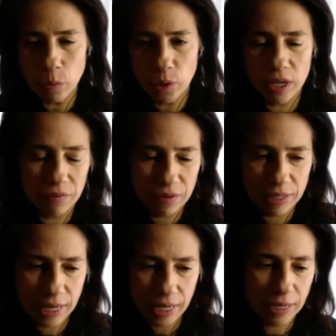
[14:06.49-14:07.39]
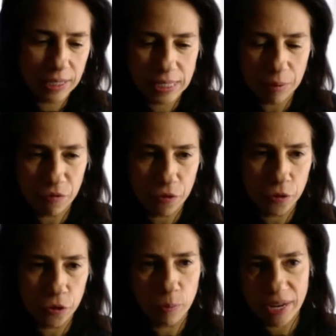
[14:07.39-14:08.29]
We even take it a step
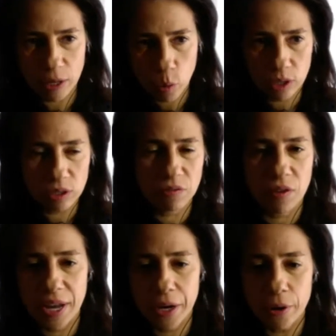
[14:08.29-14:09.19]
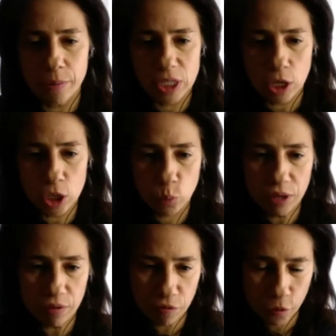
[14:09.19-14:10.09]
further by quantifying our results with
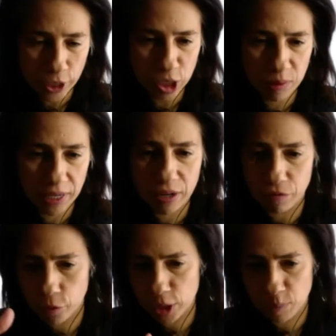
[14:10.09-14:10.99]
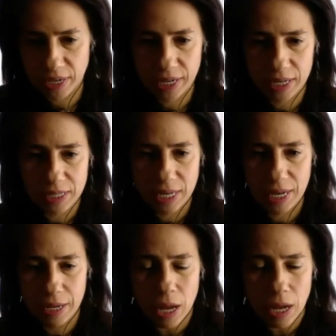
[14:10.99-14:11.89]
a force plate. A force plate is
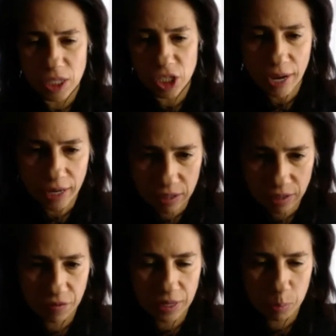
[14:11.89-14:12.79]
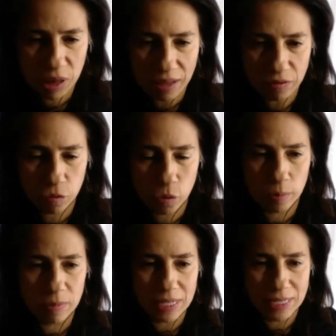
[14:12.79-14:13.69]
a scientific
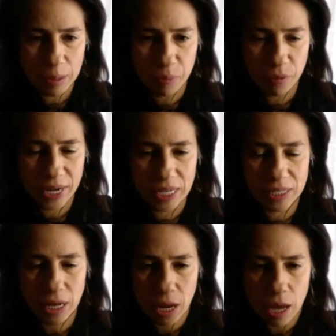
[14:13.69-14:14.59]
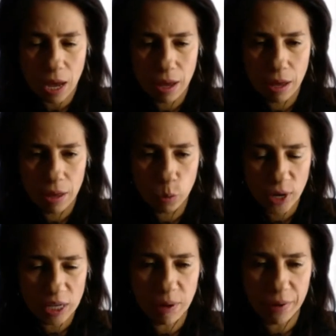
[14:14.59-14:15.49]
platform that separates the
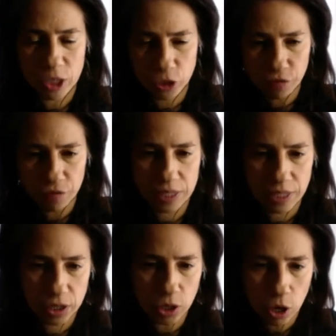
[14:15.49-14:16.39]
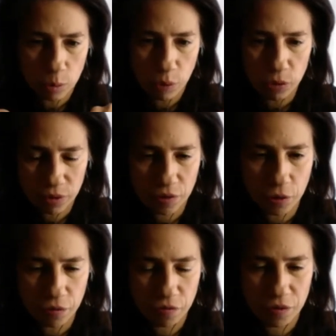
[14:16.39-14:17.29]
weight-bearing surfaces on both of
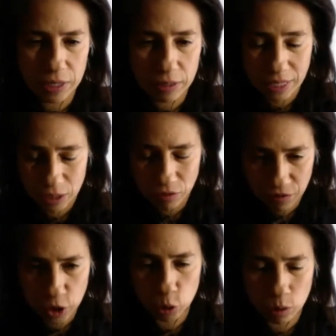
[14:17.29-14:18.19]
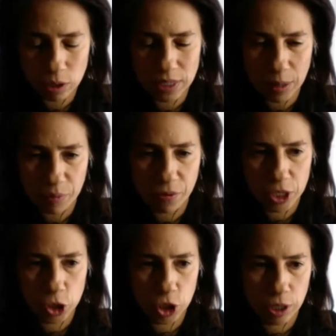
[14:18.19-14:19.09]
your feet, individual
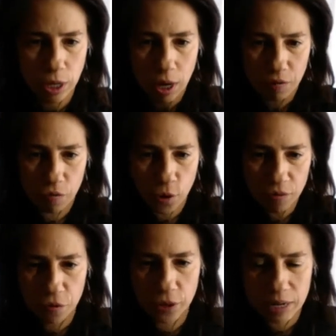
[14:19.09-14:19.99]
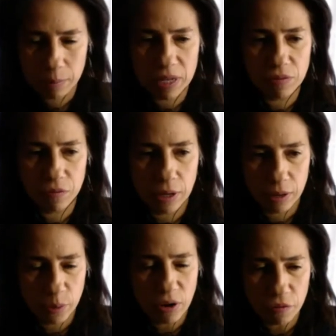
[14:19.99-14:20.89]
separation, forefoot and and
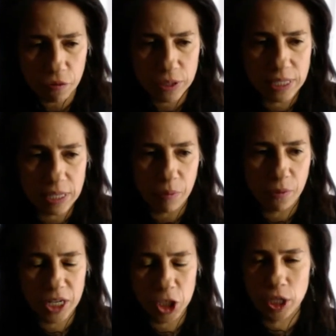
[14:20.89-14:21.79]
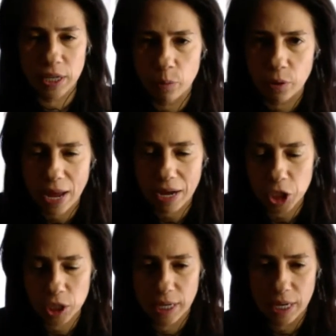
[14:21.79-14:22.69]
rear foot separation, and we're
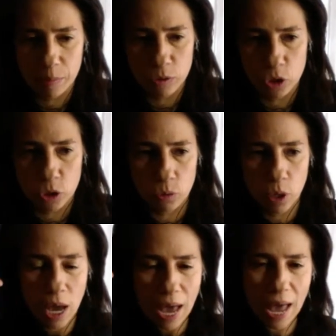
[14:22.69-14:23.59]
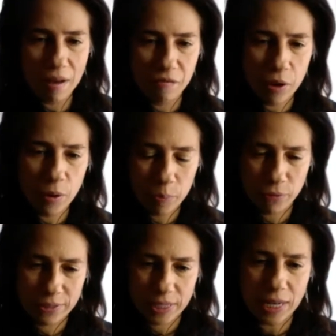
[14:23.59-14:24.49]
actually able to have very
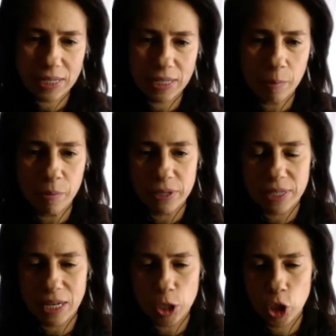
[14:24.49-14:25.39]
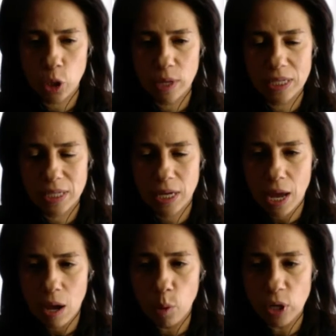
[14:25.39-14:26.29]
precise numbers that show us
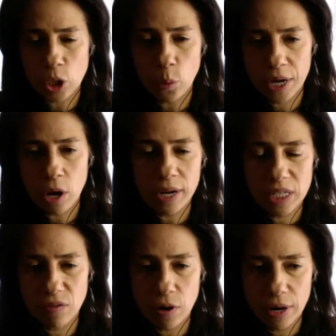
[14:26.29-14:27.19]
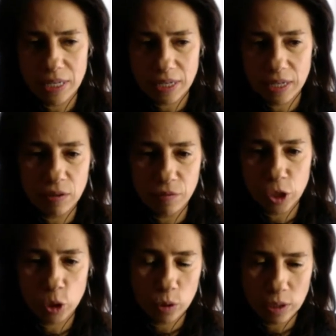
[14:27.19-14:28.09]
what's going on as far as an
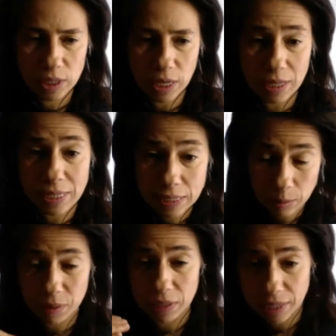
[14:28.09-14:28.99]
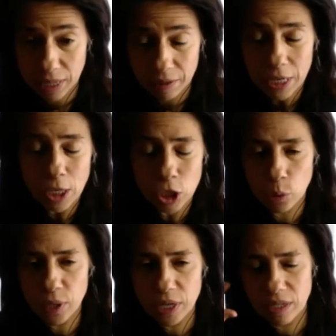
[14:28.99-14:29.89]
individual's stability. So
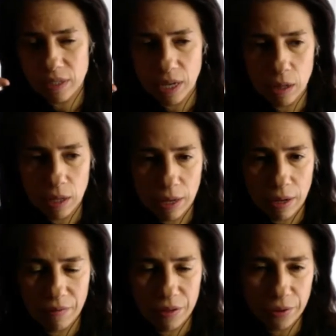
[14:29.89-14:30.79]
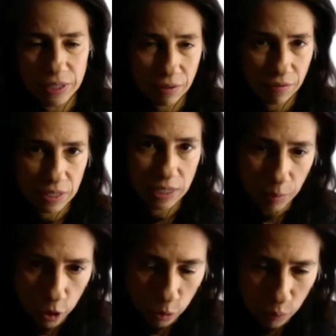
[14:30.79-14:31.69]
we can tell if there's a
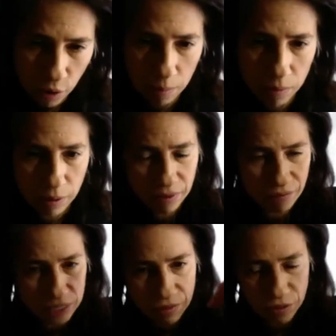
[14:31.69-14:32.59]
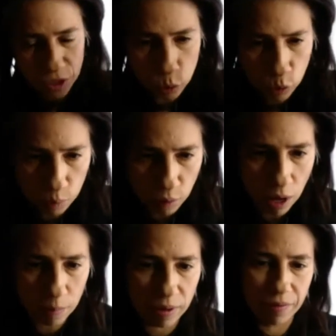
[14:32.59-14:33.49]
vestibular problem, if it's a visual
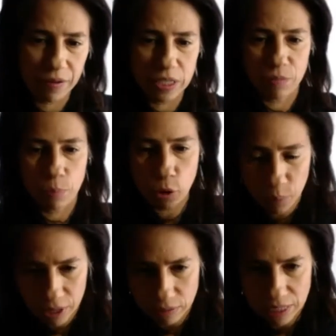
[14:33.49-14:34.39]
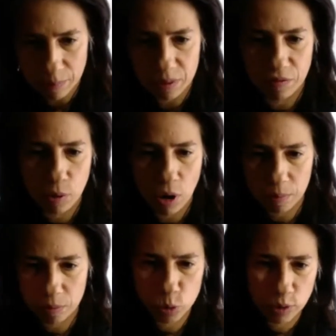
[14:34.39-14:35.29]
problem, if it's a proprioceptive
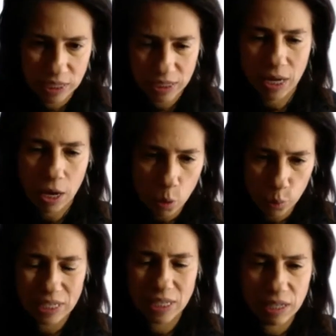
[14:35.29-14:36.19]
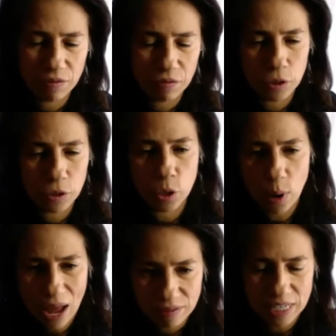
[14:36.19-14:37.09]
problems with these different
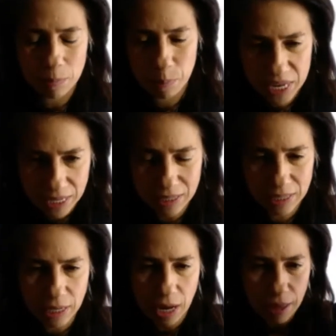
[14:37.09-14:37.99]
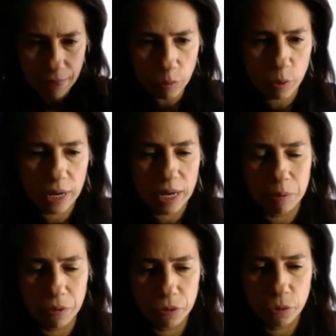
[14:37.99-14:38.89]
graphs and peaks that we're
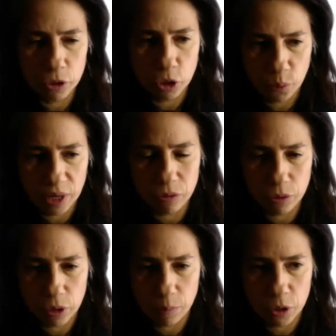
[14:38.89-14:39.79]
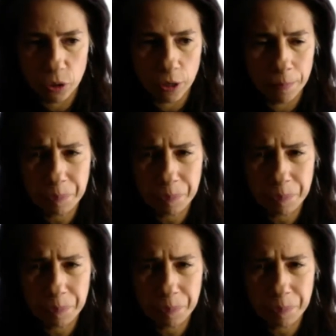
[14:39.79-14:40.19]
able to read through the computer.